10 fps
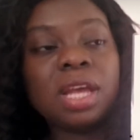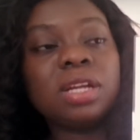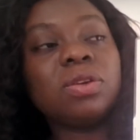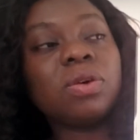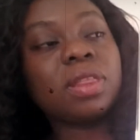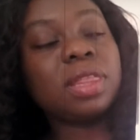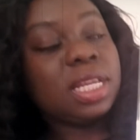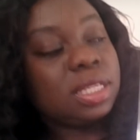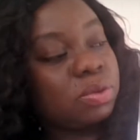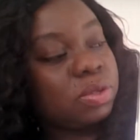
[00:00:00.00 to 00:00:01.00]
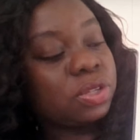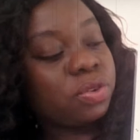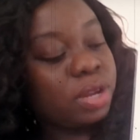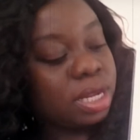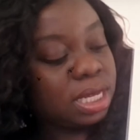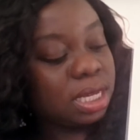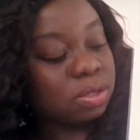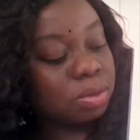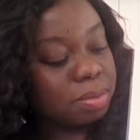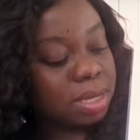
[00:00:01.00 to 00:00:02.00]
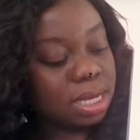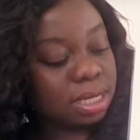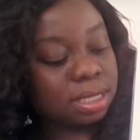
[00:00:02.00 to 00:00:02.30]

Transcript: Now, this was created to meet